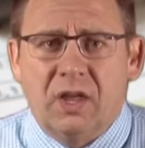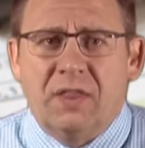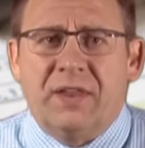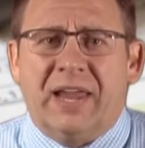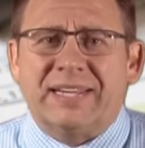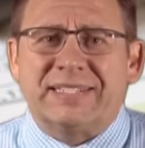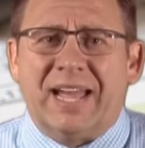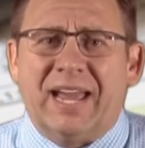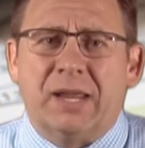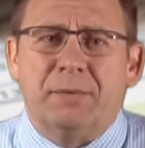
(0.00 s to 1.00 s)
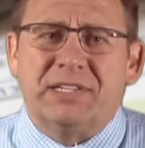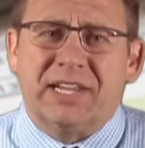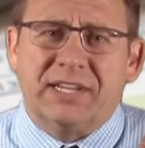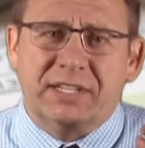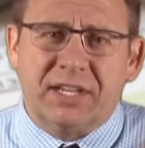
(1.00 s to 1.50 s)
The next item is
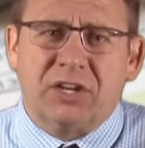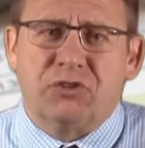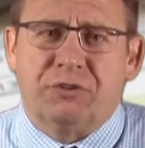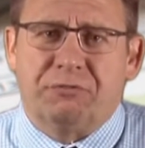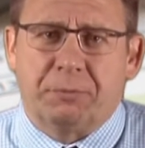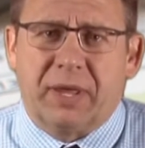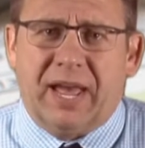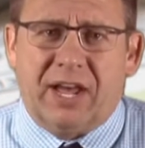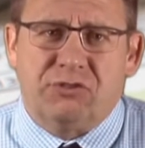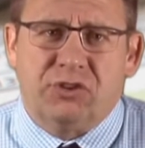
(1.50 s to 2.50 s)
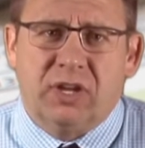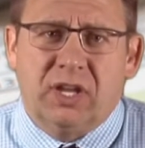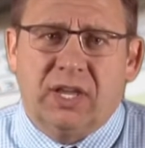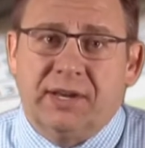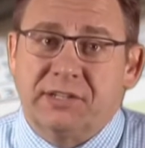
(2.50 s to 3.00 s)
a deduction from cash.
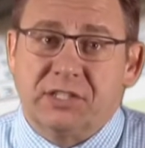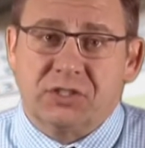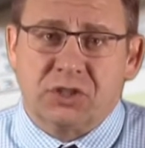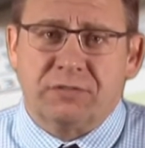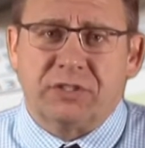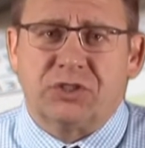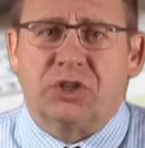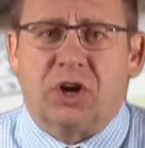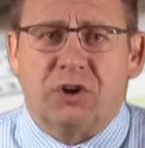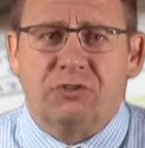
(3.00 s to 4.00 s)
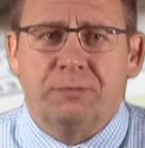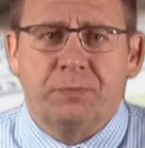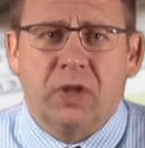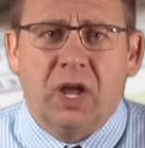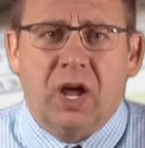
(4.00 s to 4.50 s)
It is a service charge.
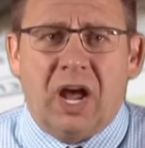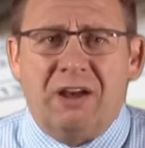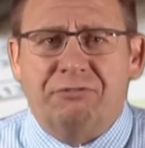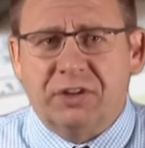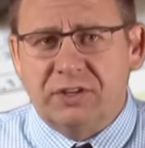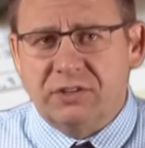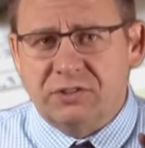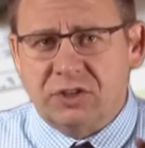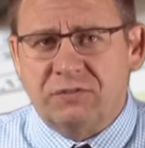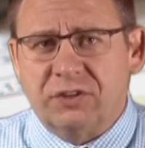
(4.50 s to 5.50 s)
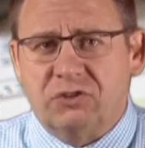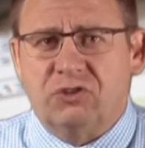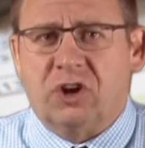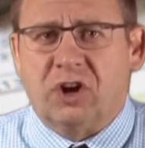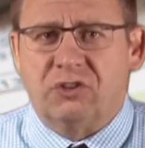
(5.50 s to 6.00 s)
Often service
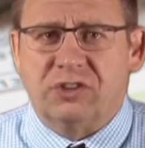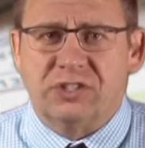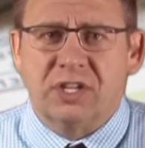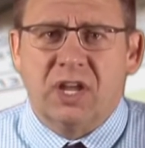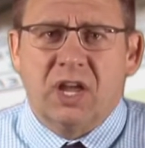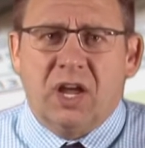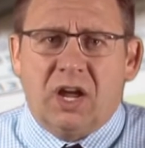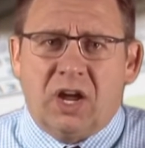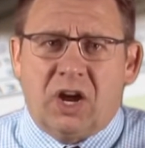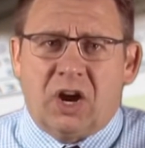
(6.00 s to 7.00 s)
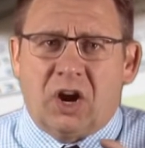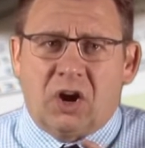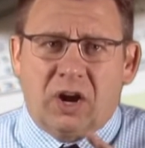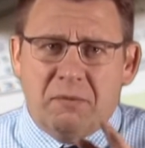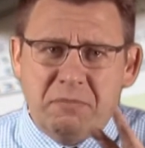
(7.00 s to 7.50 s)
charges
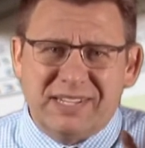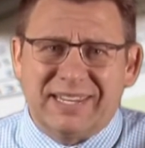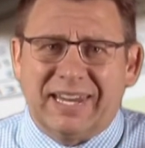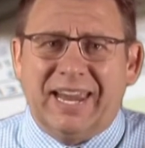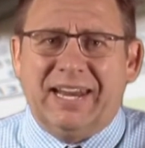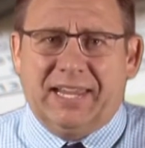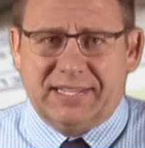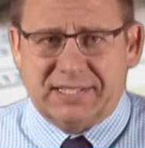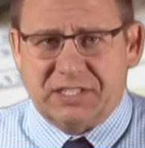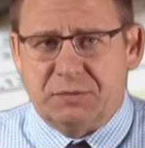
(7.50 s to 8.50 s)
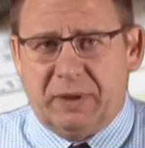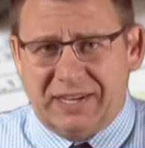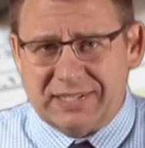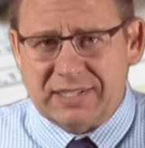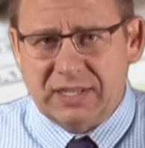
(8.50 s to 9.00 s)
are a miscellaneous
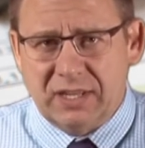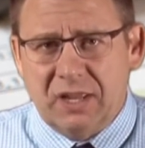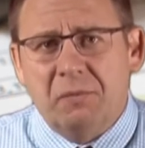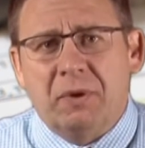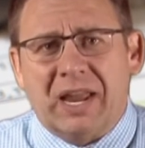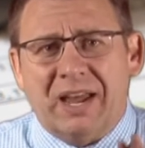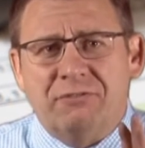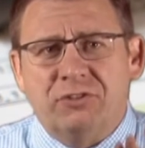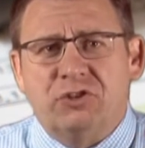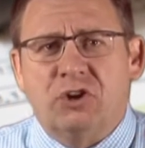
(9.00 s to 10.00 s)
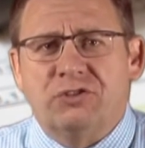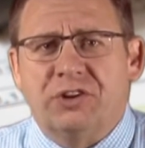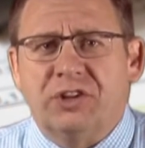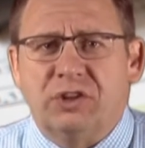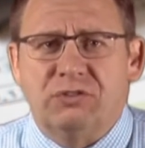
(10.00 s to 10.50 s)
expense, but I've
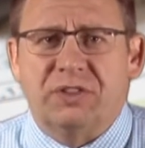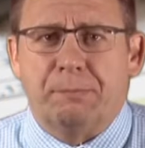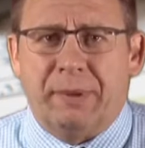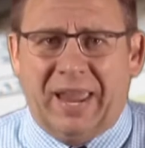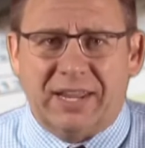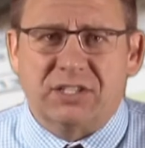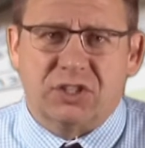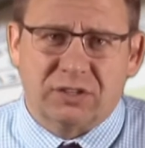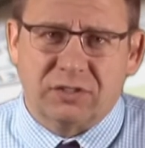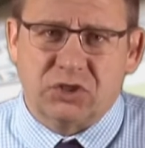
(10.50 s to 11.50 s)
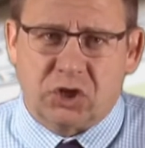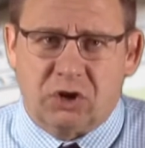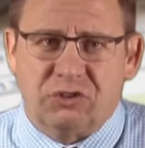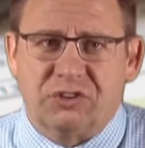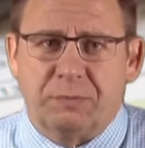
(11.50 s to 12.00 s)
chosen to use the bank service
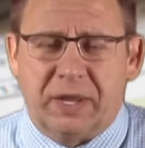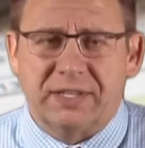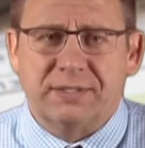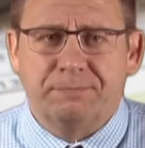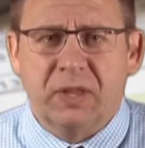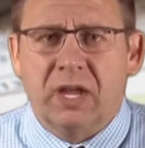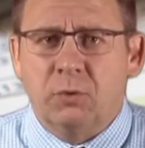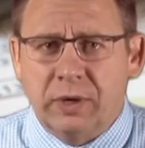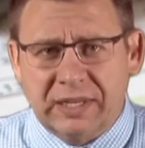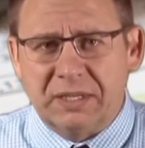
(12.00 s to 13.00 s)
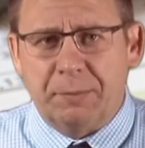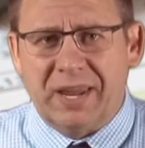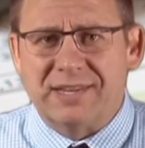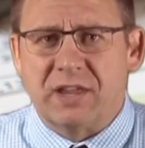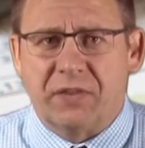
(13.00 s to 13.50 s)
charge expense. It really
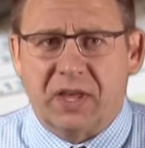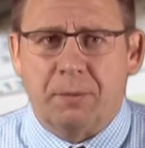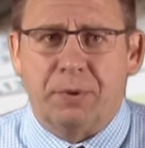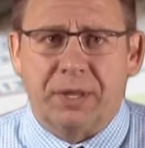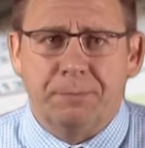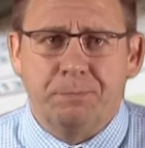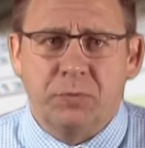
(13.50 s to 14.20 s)
depends on the company.